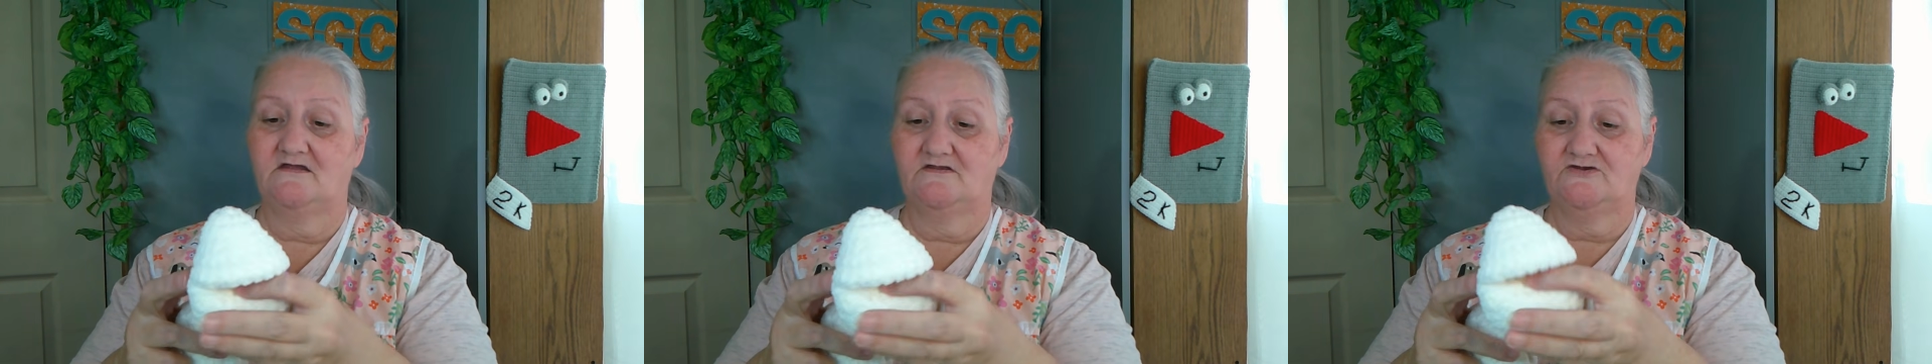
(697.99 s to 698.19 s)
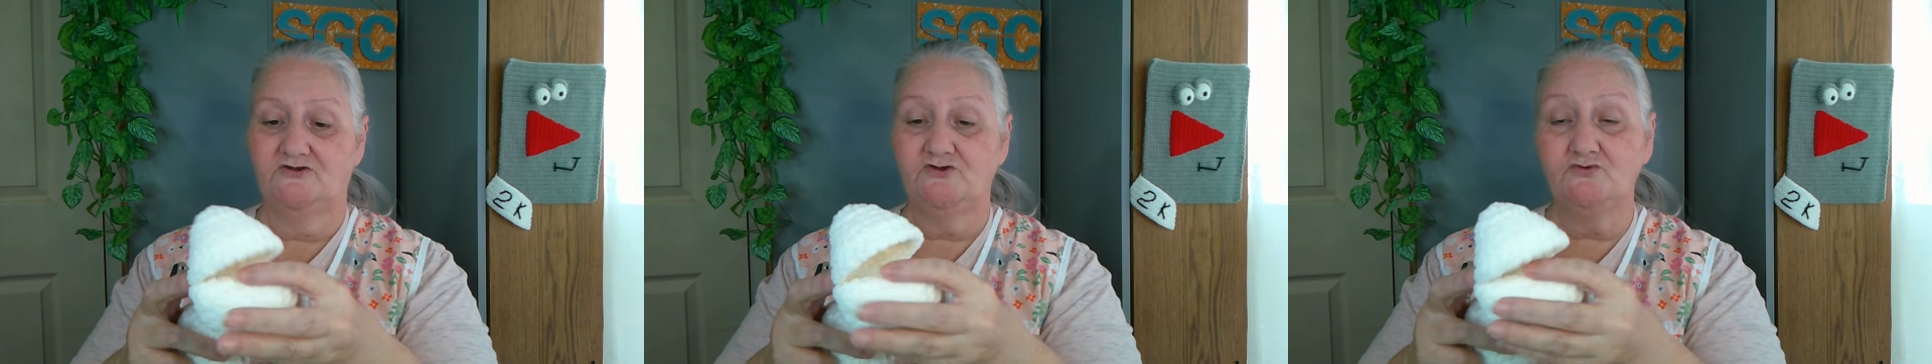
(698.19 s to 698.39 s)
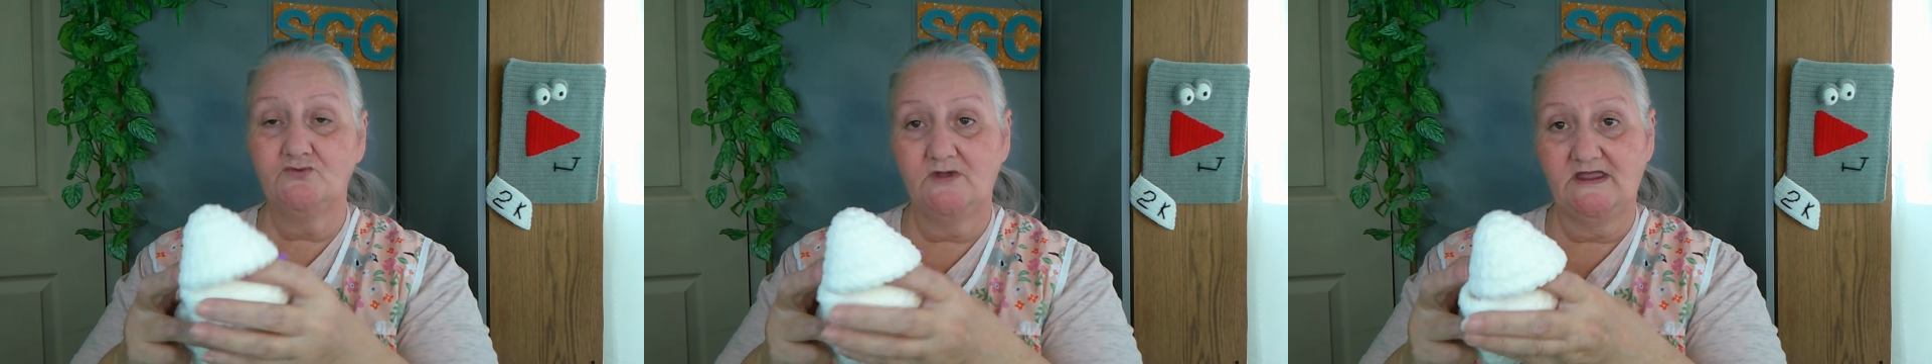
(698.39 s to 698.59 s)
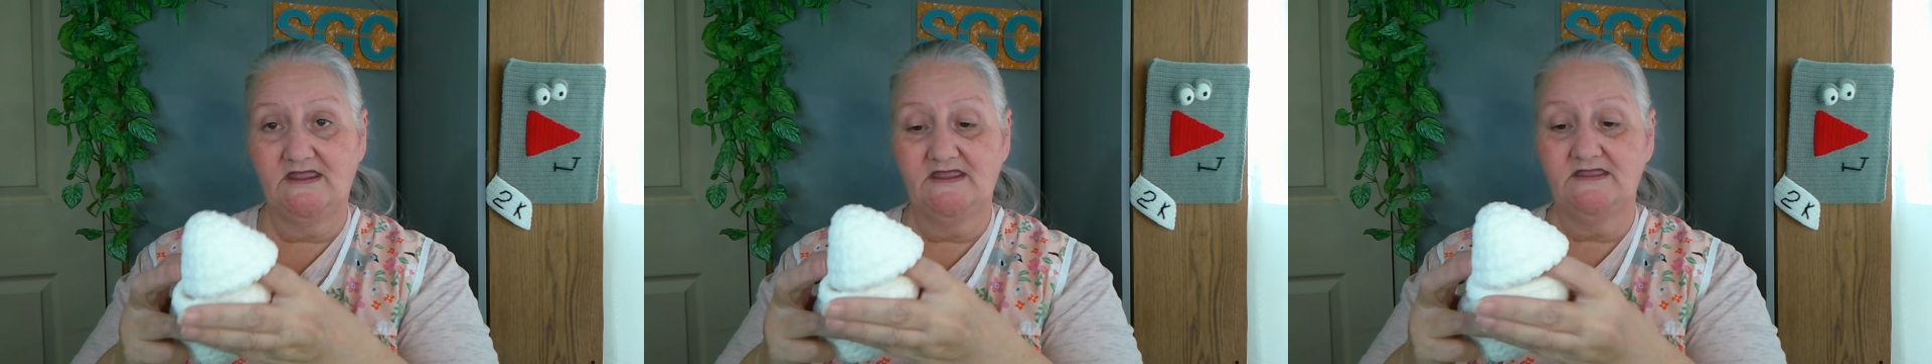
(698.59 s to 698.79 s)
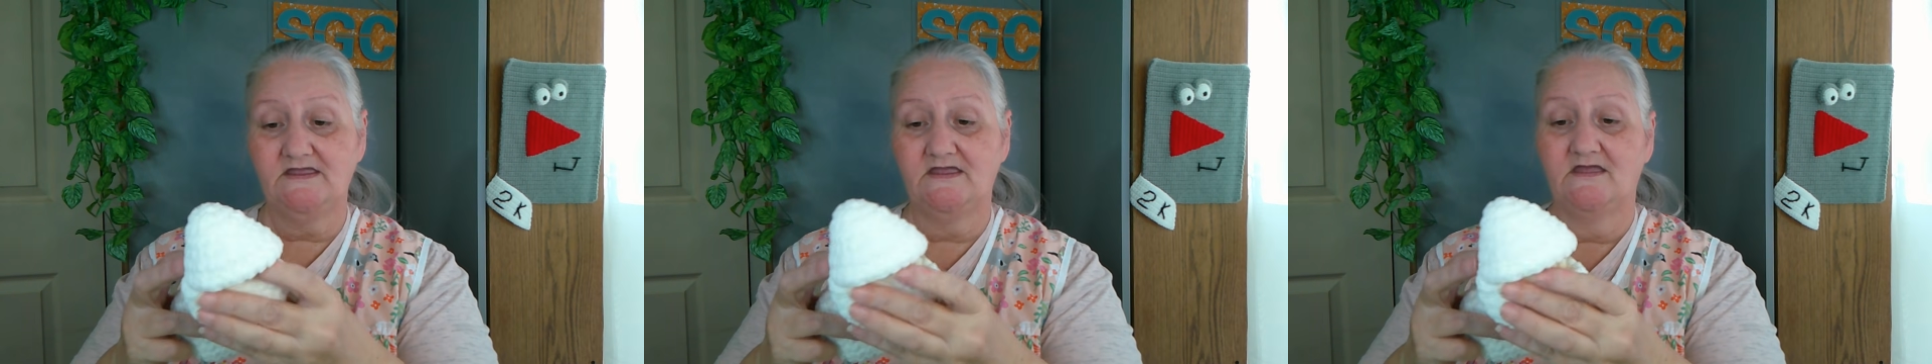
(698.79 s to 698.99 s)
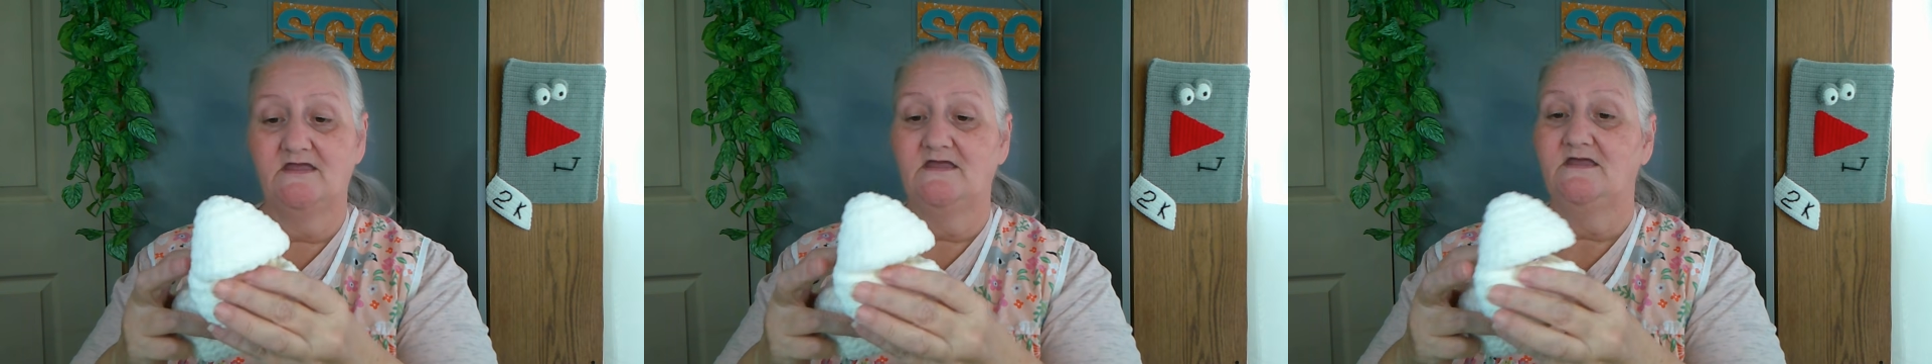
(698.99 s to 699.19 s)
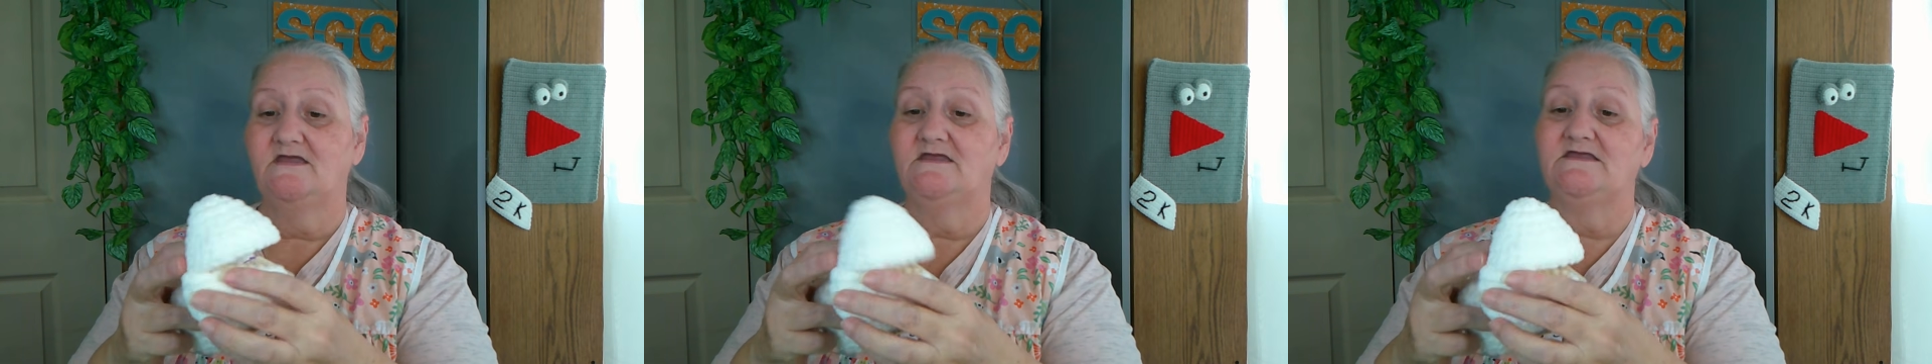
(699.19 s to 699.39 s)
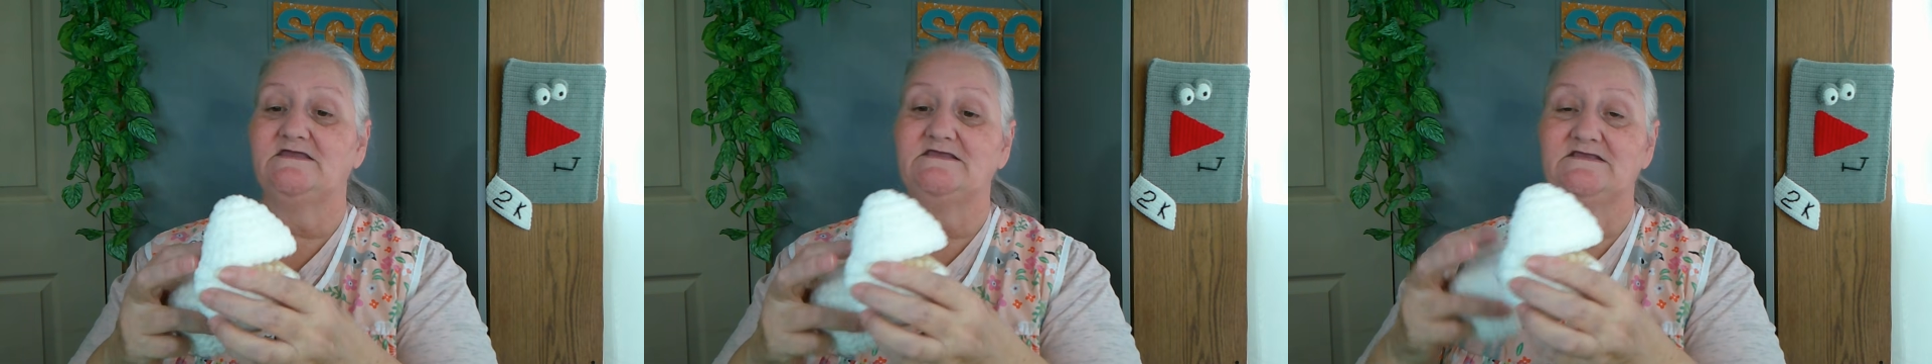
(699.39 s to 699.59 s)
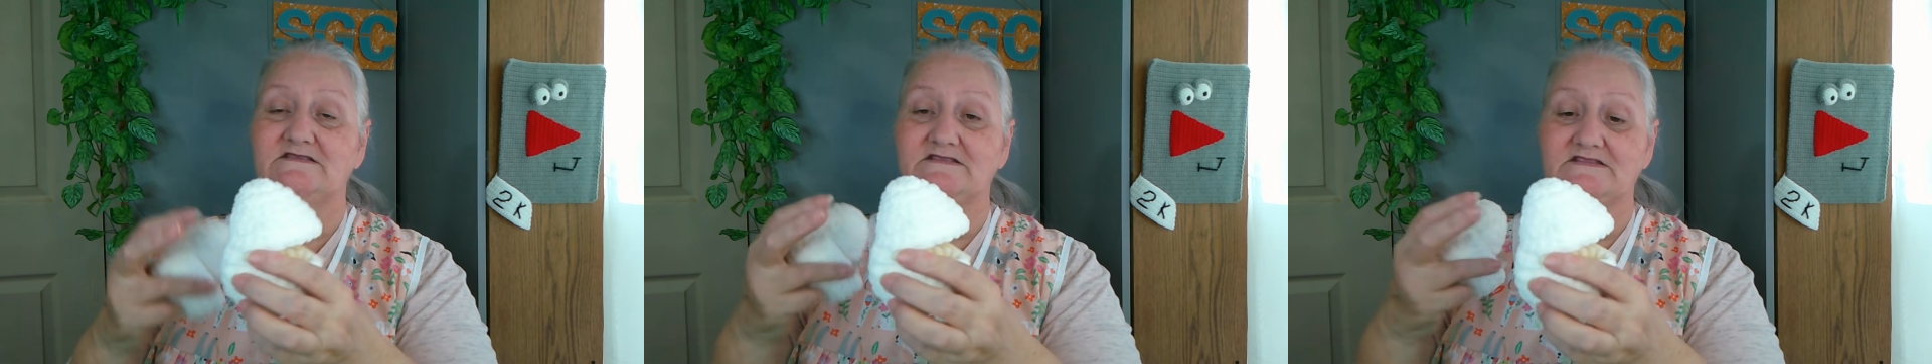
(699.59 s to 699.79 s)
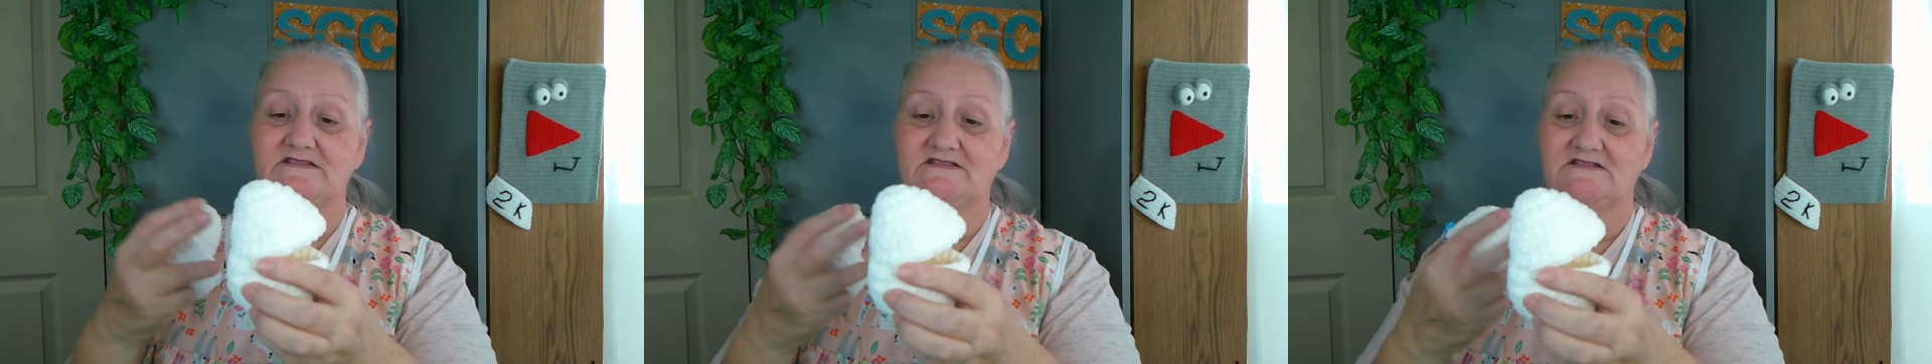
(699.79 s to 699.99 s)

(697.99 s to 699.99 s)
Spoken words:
new egg is